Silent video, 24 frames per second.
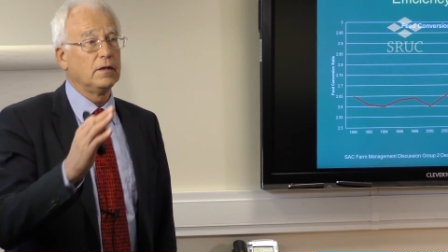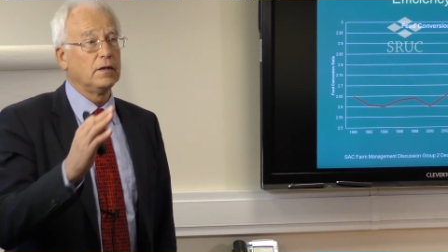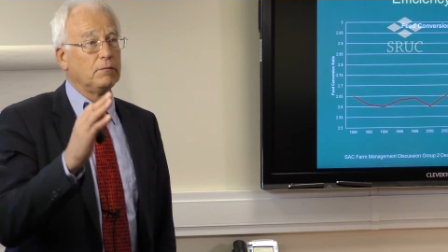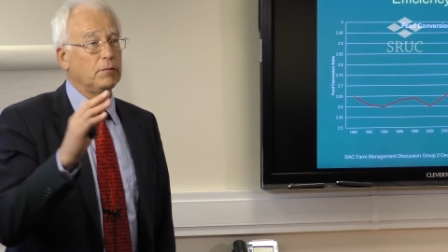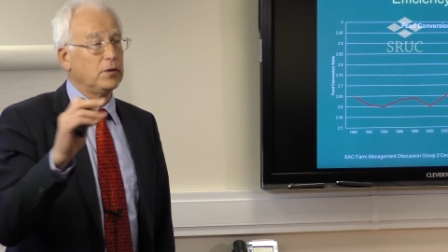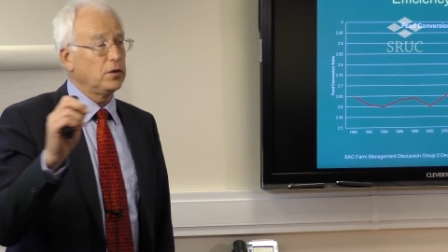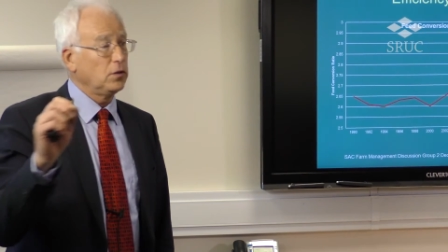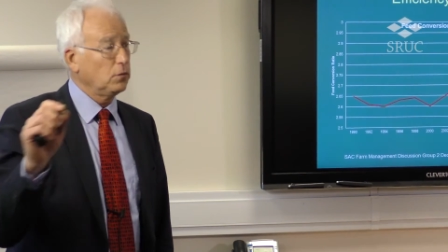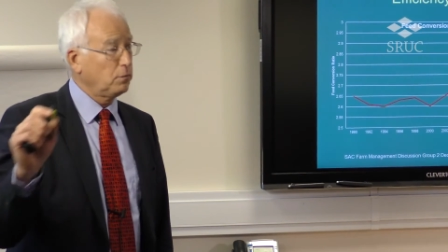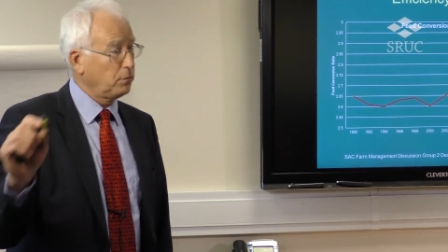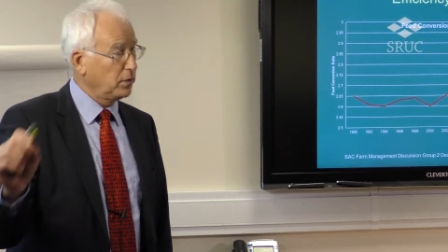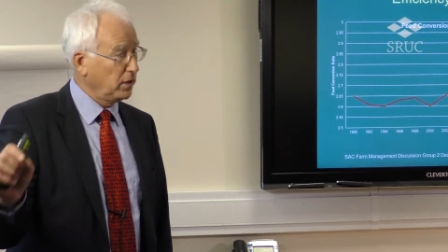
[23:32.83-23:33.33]

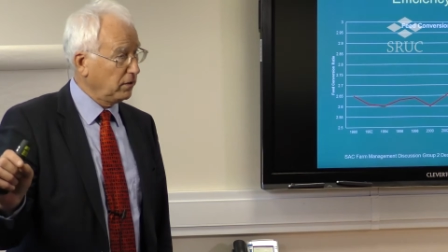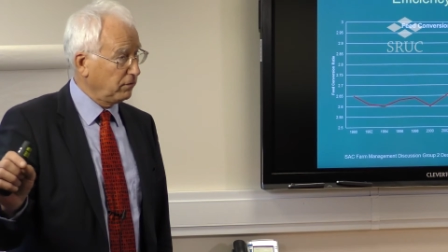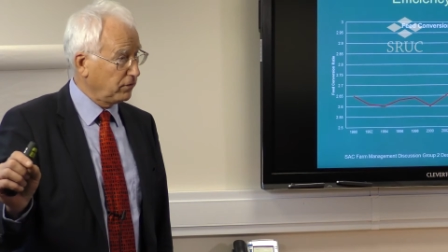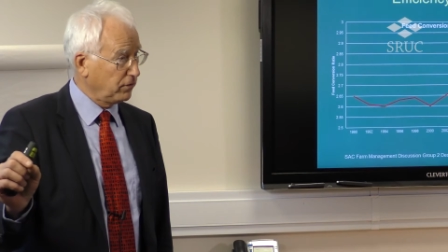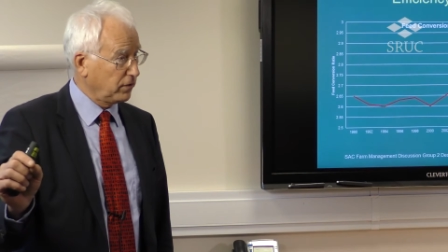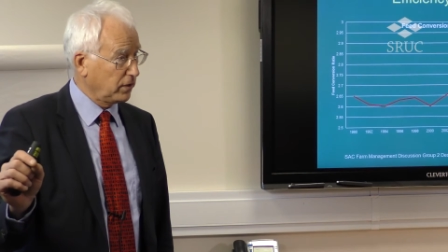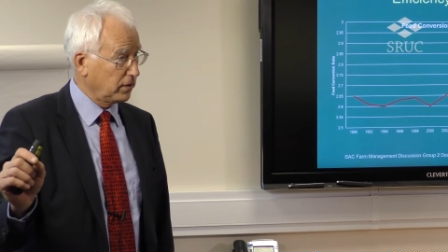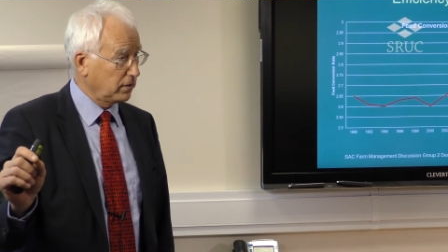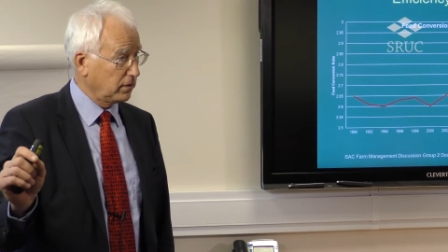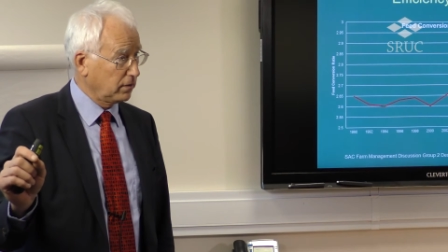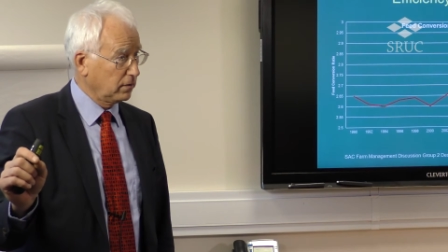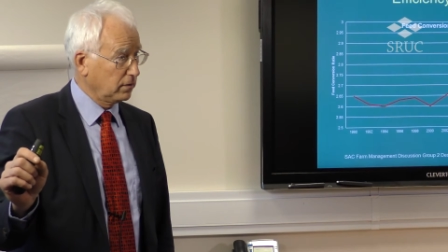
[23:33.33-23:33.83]
but you'll pay for
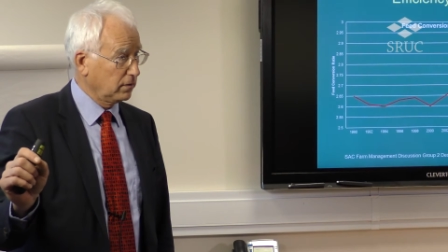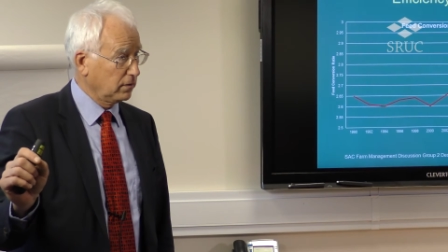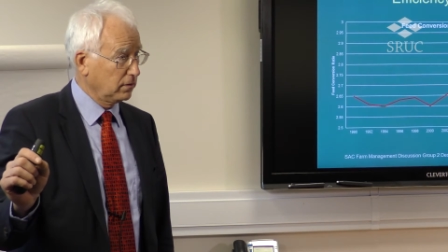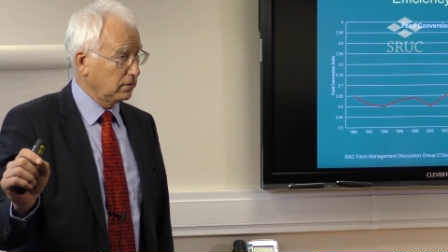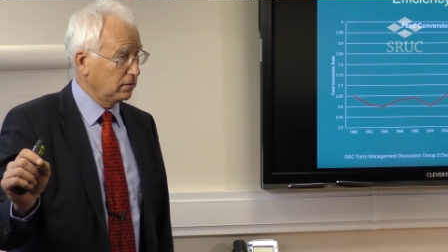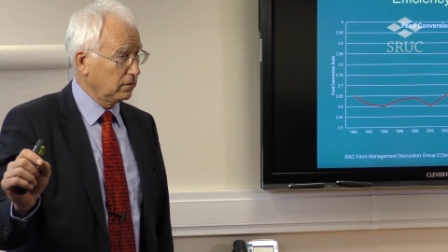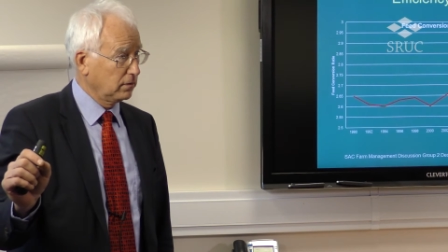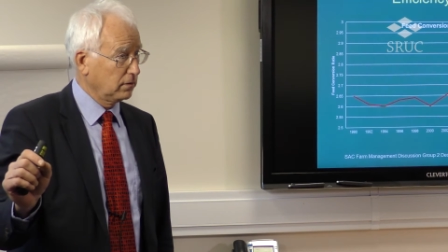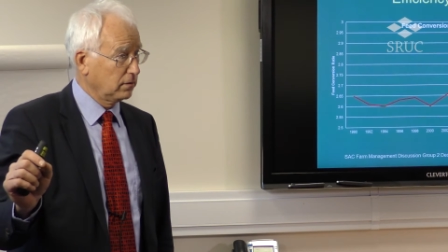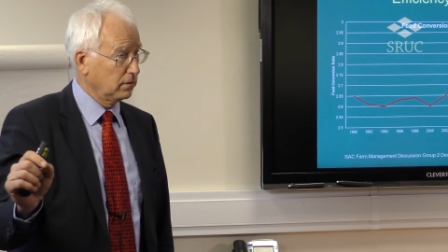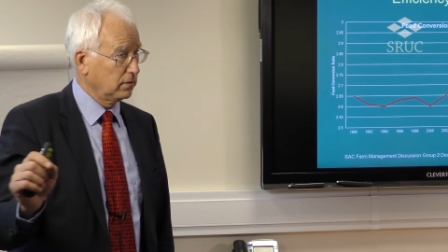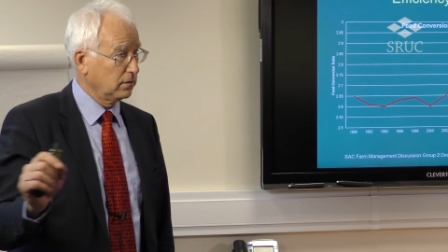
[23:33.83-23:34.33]
it.
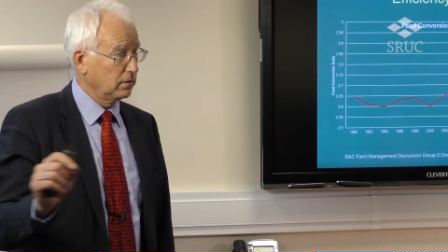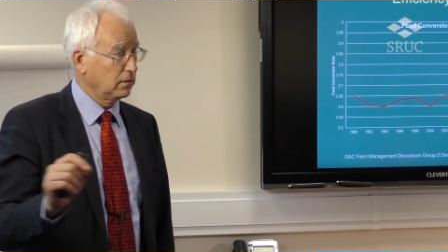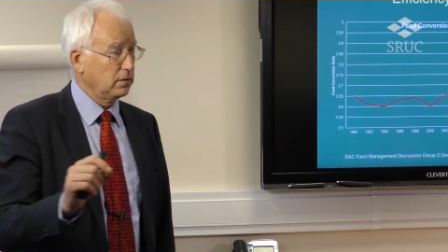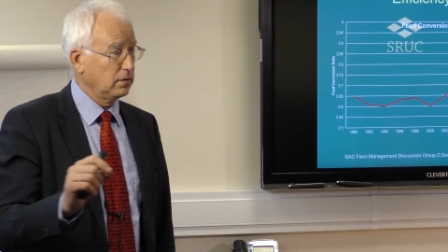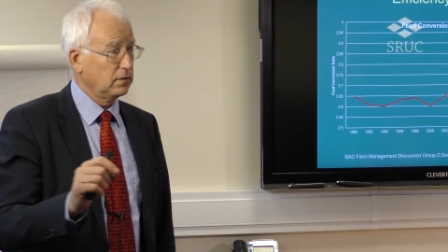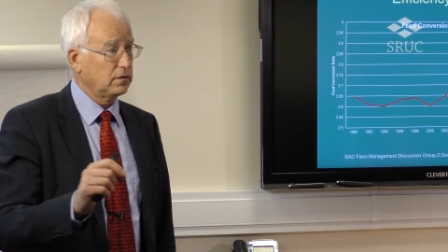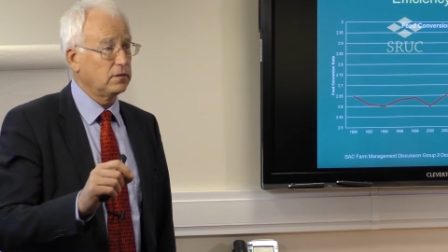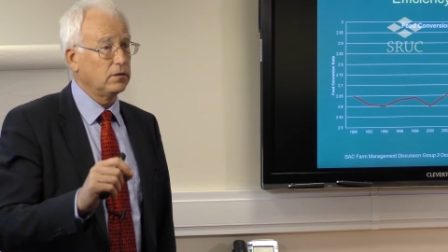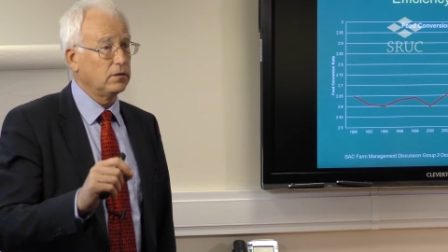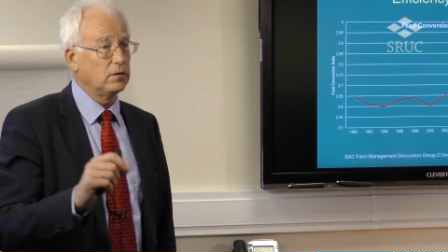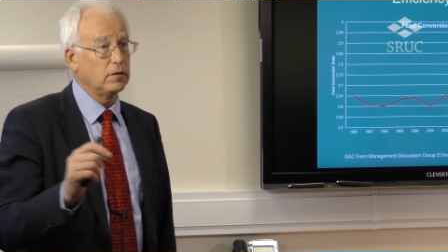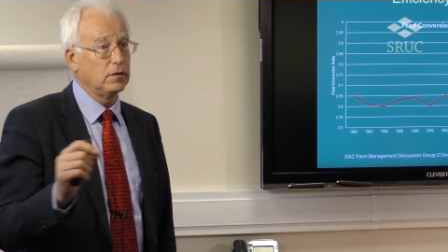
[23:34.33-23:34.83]

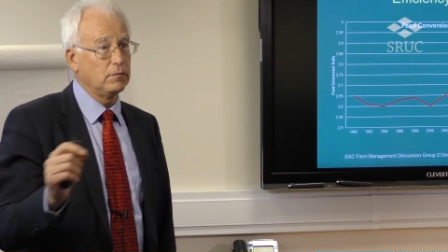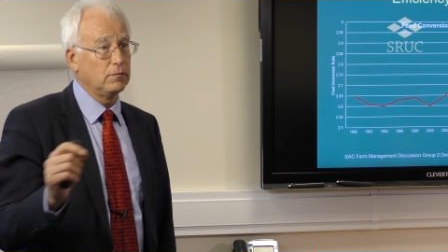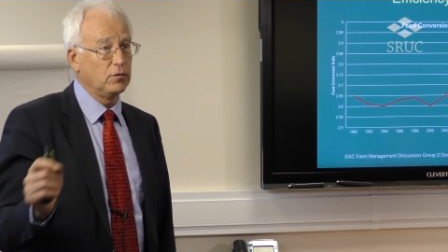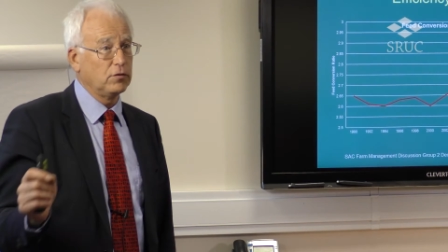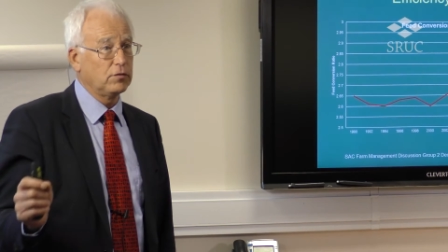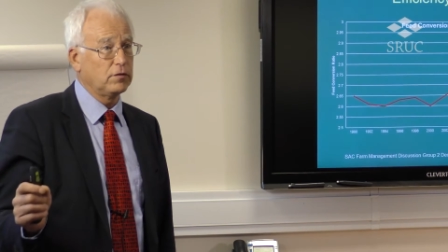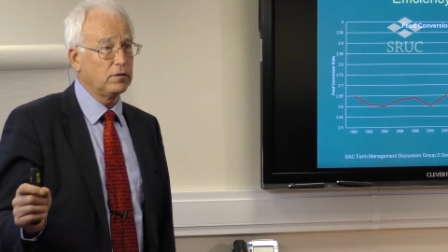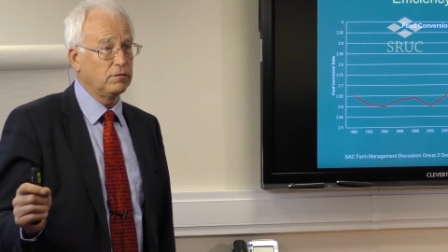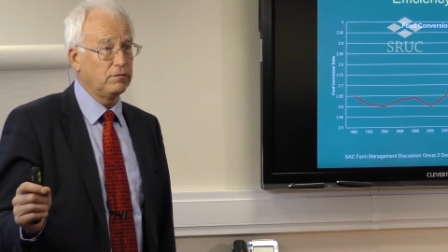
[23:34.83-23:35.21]
It's not the most